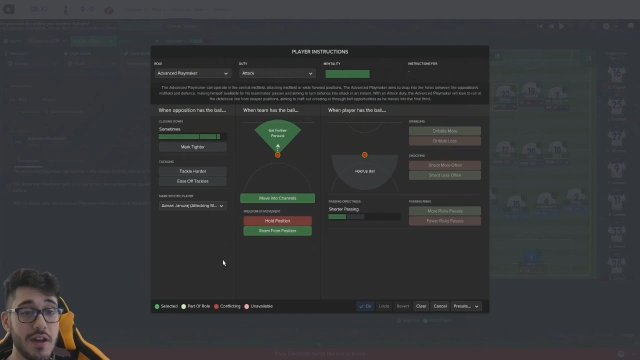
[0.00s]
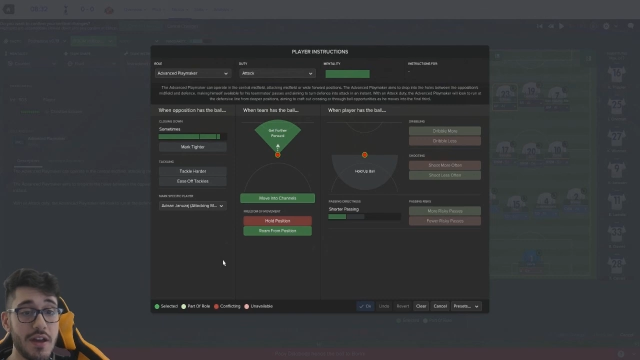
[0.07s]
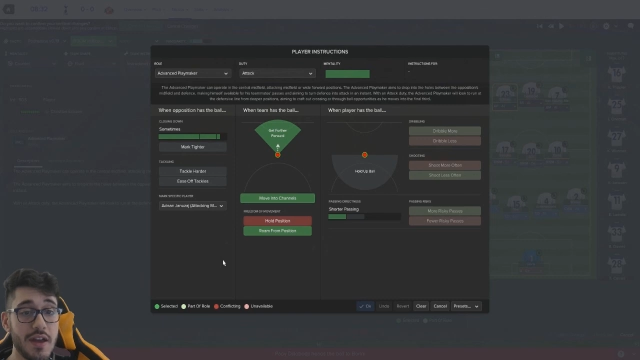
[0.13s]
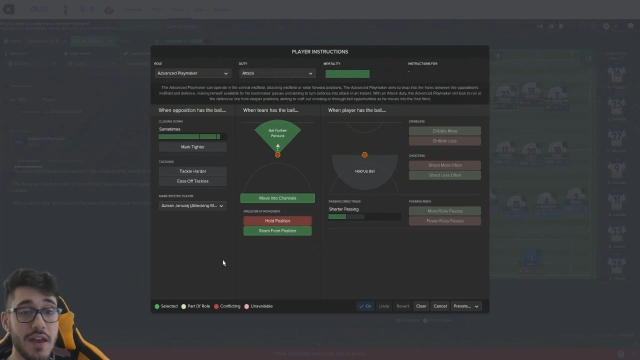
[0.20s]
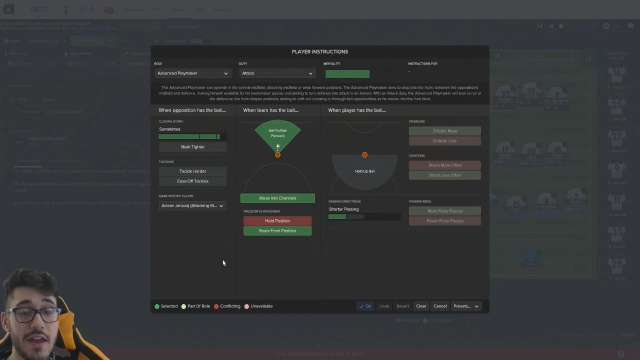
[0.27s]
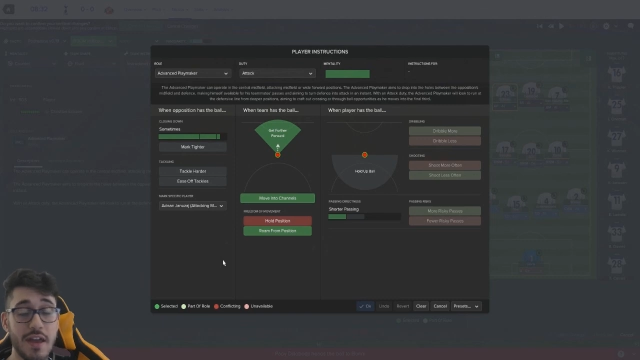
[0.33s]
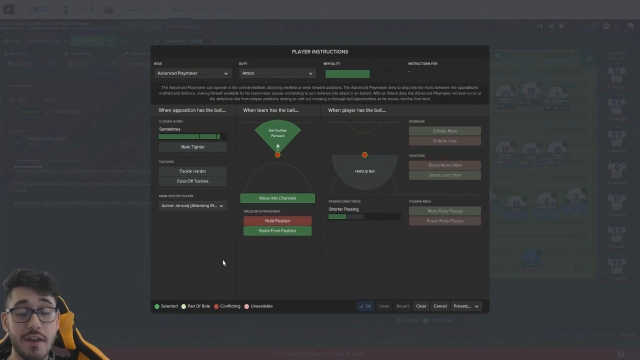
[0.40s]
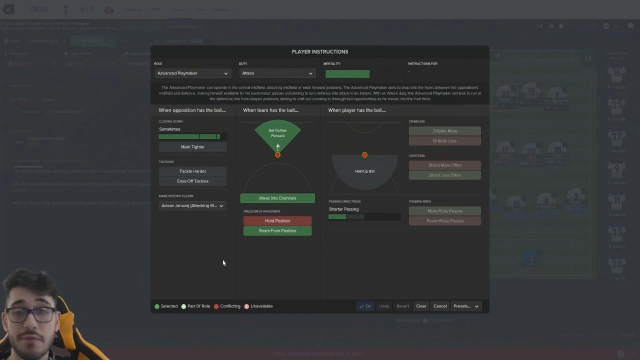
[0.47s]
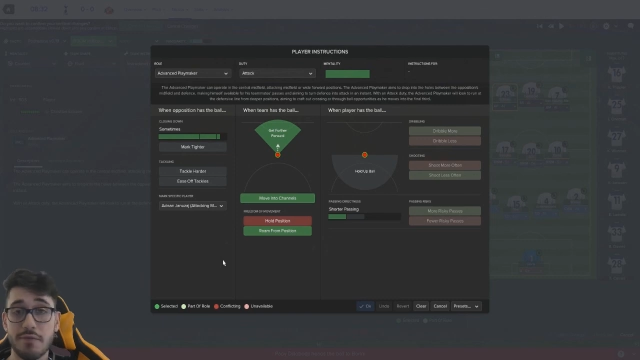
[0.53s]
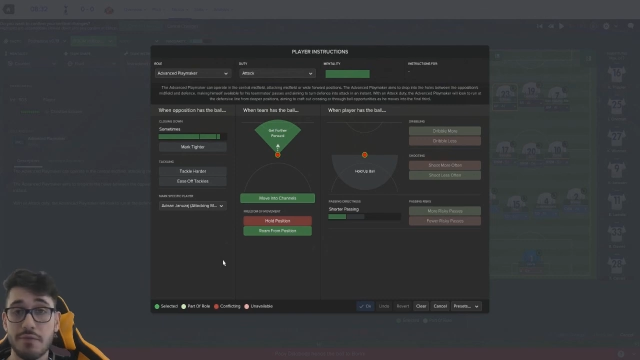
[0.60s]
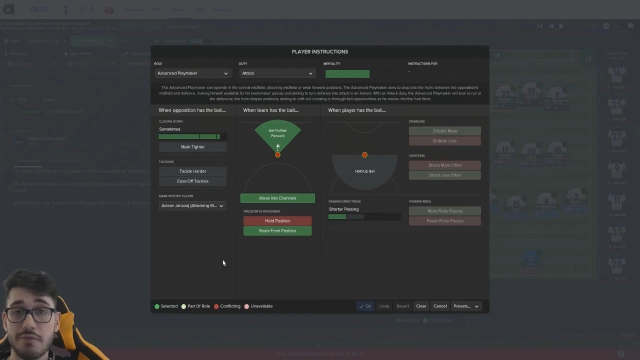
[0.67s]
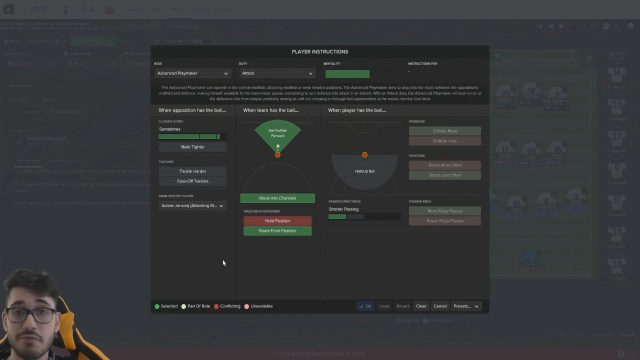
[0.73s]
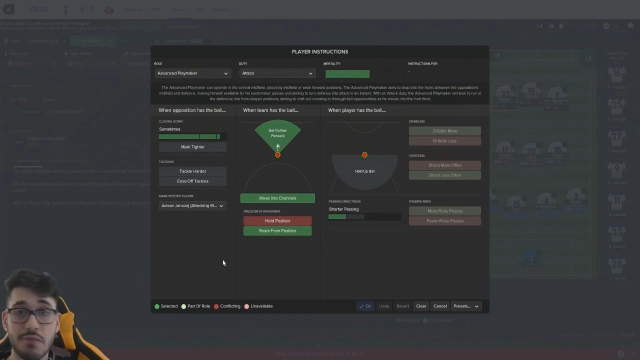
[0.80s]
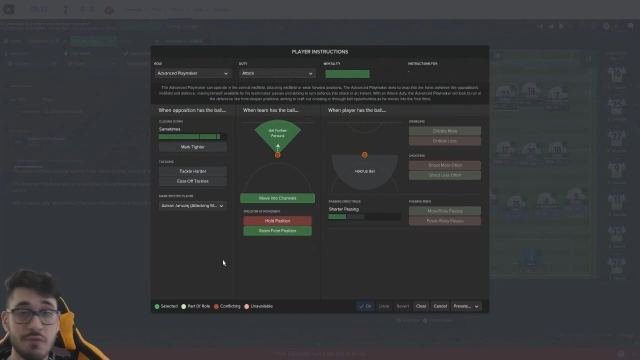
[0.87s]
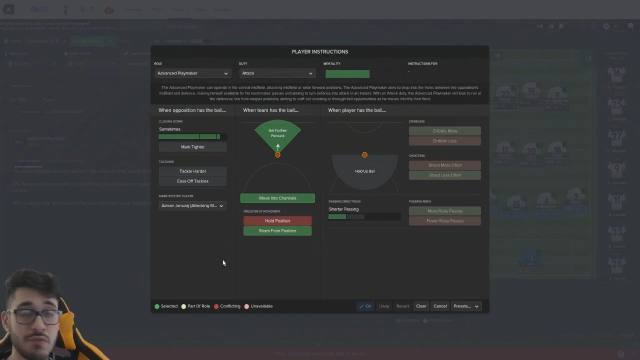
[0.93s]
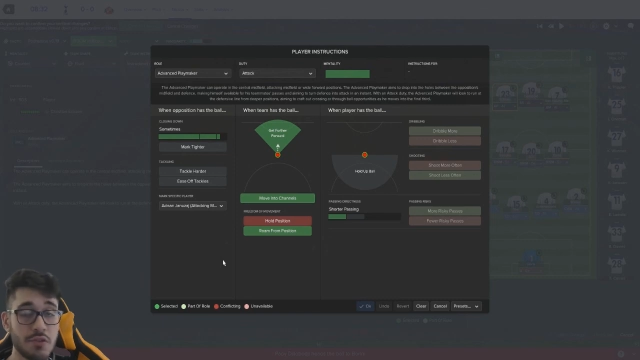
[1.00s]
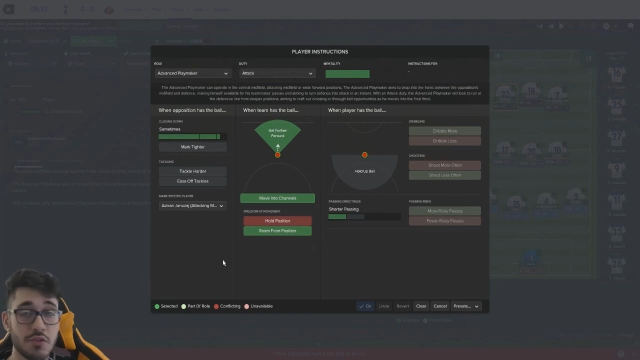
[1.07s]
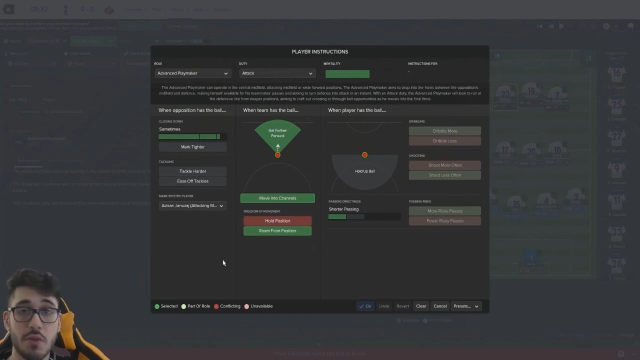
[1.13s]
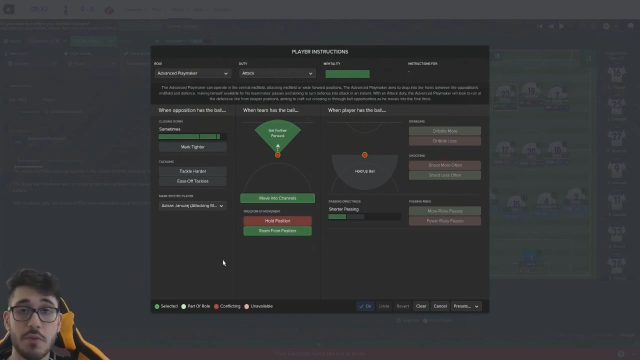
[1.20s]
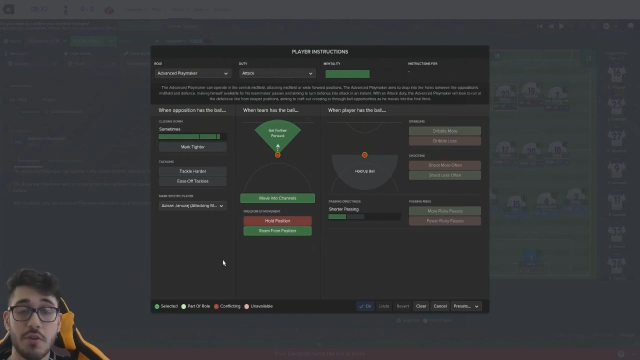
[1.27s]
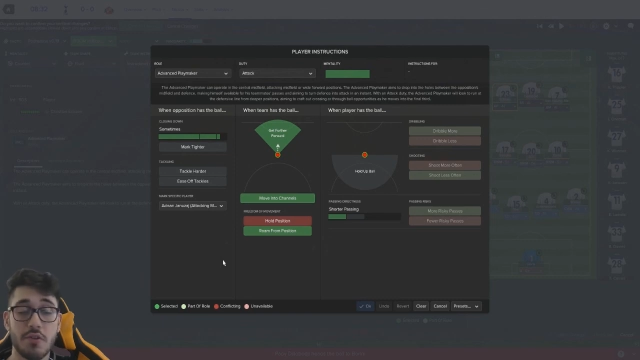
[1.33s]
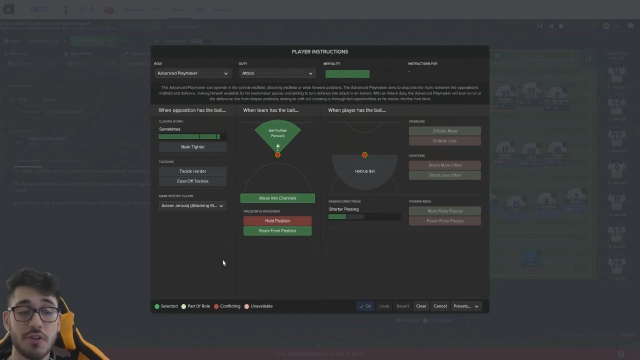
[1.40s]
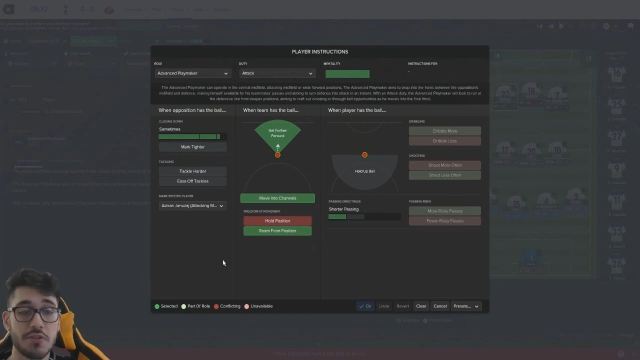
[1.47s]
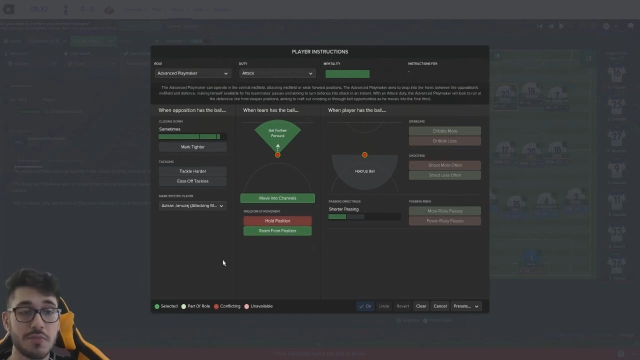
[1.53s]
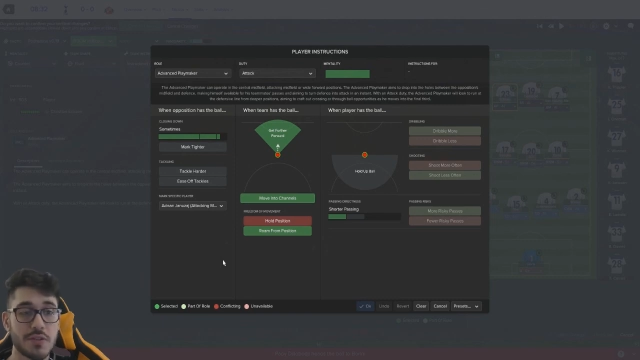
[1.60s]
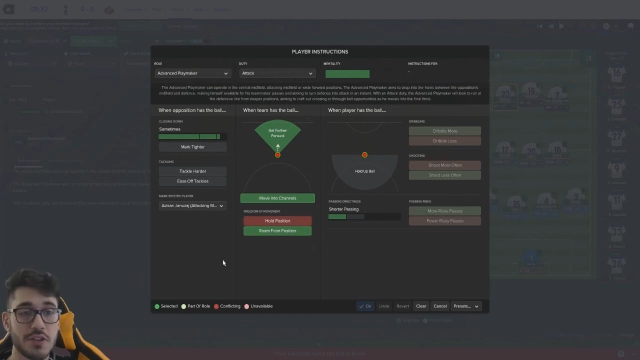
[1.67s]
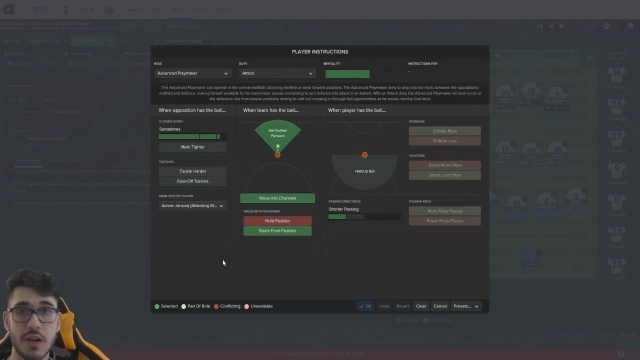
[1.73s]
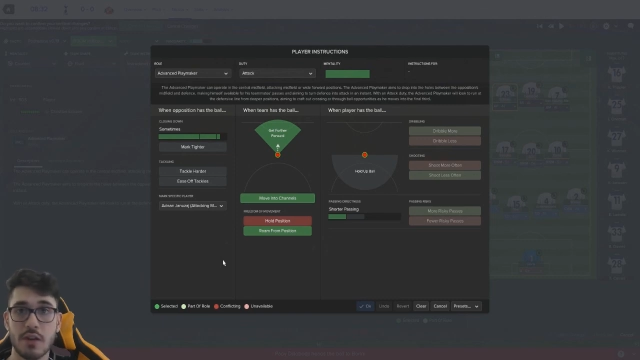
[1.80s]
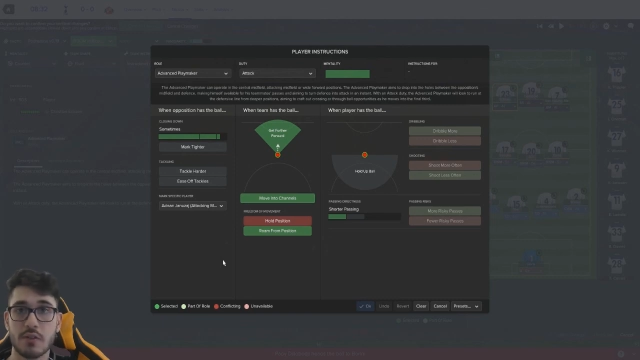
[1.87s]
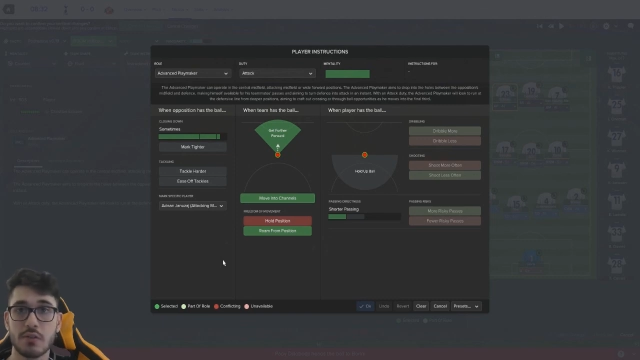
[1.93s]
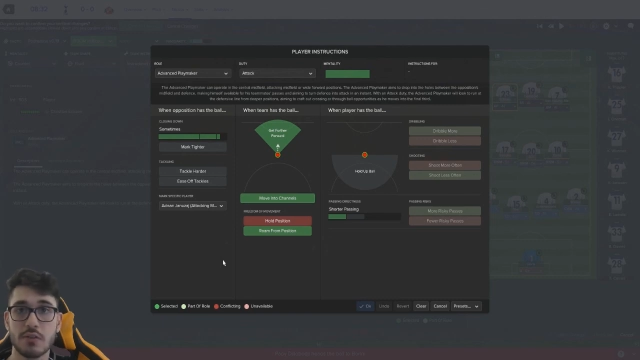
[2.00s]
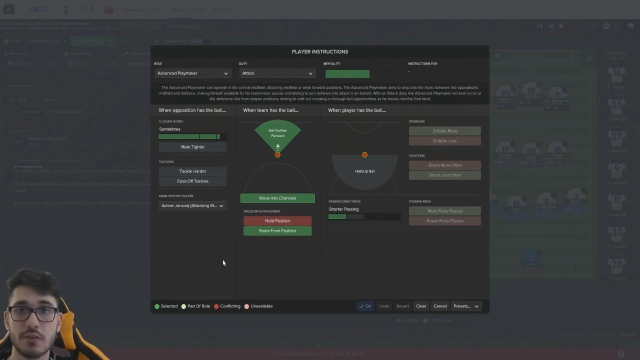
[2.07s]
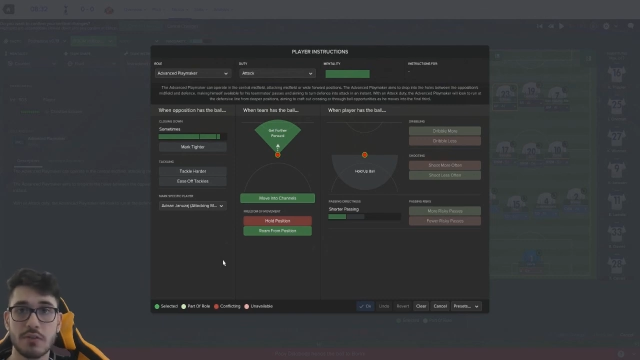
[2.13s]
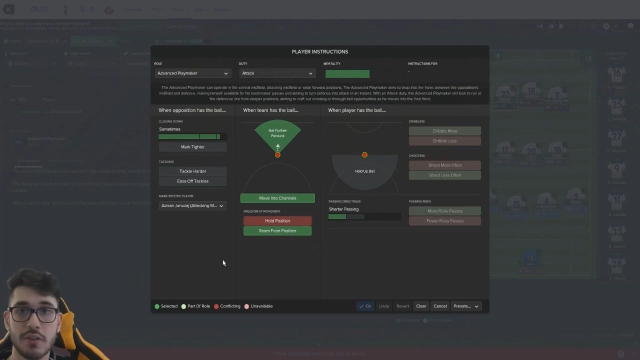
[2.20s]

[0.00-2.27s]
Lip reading: If you've just come across my channel